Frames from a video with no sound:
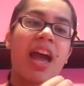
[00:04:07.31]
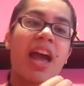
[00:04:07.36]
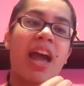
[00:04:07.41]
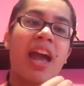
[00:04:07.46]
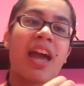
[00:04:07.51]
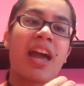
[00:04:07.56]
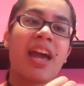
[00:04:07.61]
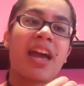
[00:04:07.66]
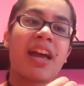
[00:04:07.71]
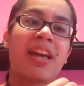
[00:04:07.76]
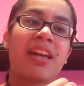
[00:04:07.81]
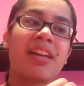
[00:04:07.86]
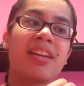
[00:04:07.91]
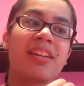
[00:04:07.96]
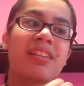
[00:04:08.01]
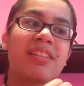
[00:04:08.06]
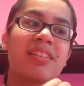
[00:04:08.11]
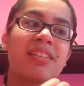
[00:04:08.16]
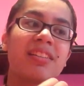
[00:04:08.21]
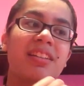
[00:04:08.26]

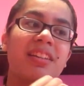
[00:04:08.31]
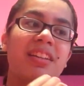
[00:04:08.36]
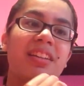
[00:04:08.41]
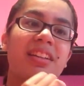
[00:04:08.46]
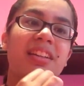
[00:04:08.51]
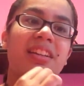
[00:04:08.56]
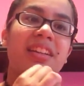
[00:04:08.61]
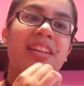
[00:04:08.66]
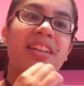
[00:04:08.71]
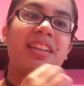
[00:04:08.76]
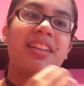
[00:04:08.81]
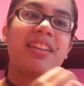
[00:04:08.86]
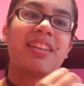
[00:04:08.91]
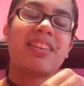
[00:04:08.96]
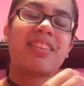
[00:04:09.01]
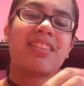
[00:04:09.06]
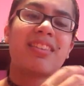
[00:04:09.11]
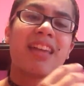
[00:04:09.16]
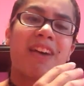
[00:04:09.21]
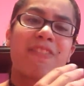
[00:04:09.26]
And he
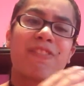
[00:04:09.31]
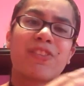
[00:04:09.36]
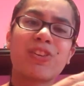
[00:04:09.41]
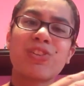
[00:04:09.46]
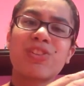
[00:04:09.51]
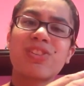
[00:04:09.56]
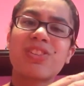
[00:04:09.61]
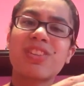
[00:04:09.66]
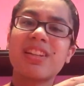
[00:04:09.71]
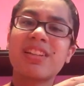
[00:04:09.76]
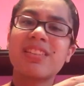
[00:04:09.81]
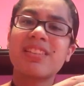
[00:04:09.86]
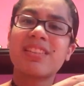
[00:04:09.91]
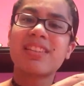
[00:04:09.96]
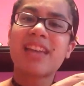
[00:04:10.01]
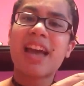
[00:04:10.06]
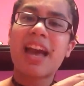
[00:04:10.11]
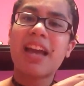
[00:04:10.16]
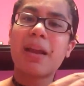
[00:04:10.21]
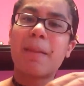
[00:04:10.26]
at first thinks it's
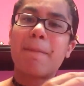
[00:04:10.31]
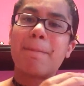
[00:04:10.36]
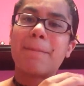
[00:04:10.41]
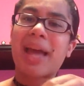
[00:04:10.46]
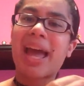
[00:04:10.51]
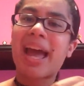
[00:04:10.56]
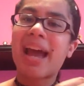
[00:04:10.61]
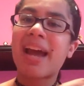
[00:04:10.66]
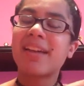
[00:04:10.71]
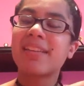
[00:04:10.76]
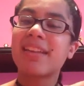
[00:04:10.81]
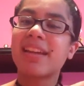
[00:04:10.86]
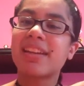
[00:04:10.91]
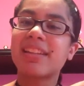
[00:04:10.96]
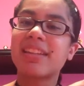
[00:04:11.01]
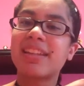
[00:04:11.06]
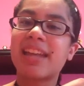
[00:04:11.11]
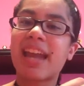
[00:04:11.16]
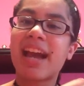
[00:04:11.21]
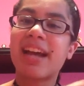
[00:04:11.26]
kind of bad that
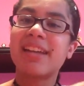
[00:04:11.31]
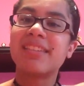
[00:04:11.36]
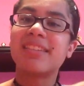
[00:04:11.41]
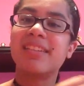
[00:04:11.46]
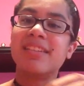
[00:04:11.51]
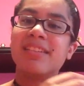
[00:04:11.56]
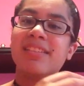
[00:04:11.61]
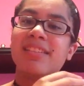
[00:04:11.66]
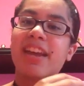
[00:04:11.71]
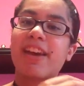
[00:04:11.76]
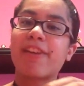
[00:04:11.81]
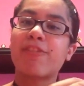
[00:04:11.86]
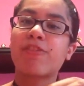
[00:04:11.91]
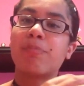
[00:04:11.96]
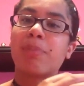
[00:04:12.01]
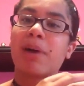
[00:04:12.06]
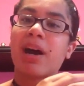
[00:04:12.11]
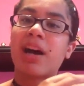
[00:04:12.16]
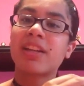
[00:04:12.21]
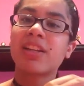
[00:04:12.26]
he has a
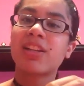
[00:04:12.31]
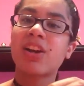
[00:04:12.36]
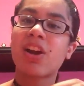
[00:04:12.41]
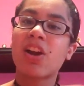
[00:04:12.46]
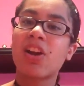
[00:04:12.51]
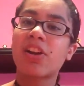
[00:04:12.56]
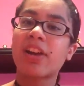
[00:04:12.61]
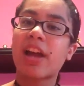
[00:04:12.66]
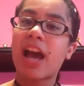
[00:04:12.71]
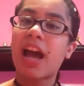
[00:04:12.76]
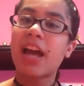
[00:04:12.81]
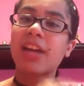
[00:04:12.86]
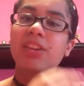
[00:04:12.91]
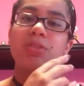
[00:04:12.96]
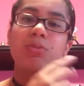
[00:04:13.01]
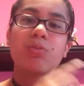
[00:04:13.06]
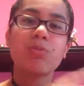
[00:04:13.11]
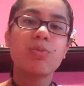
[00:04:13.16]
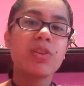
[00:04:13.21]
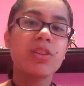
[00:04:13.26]
deaf bodyguard. I
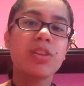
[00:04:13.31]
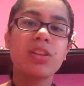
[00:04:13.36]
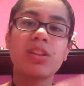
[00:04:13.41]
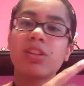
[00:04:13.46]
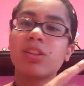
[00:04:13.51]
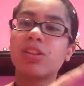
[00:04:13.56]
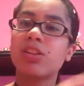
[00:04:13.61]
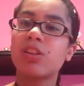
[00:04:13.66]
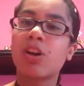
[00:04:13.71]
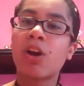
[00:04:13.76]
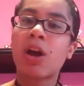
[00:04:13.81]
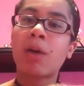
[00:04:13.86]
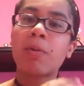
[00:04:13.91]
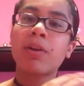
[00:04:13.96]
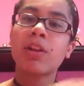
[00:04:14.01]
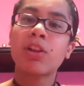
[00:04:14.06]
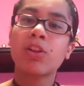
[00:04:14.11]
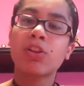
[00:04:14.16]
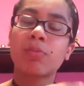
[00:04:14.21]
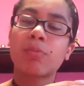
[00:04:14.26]
don't really know. I
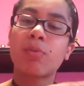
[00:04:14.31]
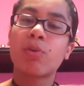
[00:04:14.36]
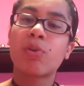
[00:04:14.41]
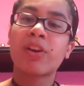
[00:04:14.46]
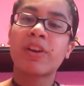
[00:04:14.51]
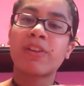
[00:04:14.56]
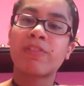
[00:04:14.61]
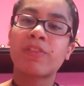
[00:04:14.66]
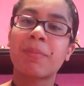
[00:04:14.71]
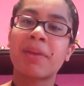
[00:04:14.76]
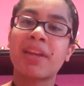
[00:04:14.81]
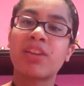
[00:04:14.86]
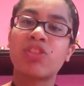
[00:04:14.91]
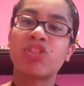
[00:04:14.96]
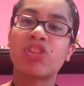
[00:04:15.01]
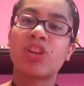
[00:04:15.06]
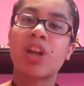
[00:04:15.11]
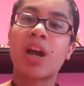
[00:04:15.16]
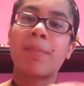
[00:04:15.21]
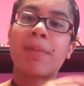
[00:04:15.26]
want to learn more
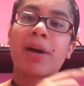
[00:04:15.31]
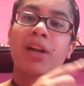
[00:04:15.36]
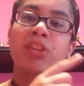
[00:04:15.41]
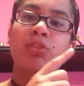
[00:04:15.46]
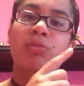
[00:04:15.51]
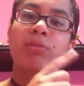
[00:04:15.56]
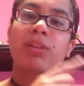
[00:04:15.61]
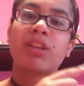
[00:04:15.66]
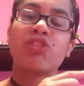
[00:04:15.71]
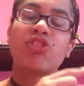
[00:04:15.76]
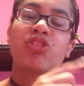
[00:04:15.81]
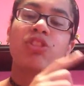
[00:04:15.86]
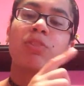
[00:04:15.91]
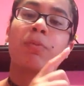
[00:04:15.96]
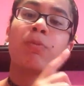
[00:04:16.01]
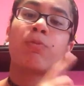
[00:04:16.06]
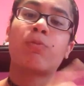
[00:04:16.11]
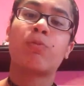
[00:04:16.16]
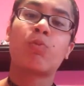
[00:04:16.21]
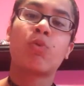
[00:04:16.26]
information about the relationship
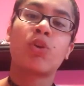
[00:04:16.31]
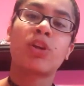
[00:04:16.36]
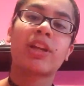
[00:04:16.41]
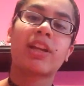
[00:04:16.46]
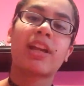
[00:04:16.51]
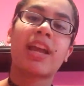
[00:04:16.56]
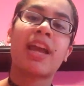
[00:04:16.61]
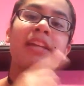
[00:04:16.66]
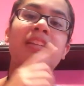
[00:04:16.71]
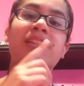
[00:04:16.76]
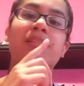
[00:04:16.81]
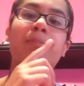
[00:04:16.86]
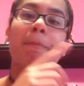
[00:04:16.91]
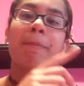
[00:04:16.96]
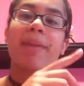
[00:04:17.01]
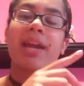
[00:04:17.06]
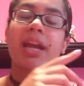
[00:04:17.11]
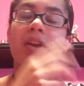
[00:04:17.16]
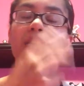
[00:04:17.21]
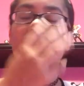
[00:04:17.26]
of Woodick and his
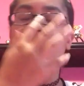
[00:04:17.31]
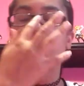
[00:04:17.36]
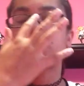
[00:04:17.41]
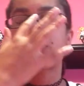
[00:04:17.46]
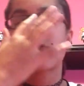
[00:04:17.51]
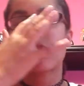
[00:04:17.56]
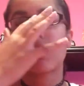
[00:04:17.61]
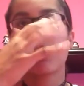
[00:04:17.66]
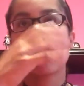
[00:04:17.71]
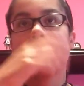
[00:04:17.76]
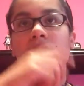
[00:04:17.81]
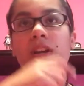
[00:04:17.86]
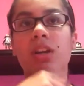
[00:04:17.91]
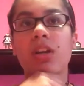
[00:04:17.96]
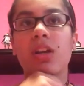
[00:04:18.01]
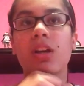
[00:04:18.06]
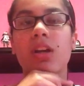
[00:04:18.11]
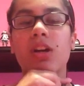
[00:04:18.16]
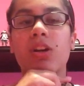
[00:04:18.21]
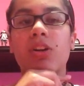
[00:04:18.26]
parents.
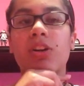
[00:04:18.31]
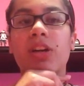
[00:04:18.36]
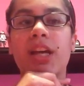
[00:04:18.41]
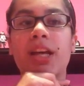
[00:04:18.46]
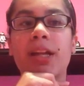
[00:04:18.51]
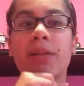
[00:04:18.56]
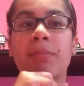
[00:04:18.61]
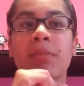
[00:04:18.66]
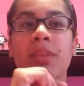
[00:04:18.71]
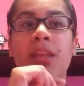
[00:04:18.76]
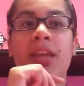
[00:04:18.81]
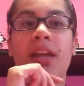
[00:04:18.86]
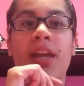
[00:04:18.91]
Okay?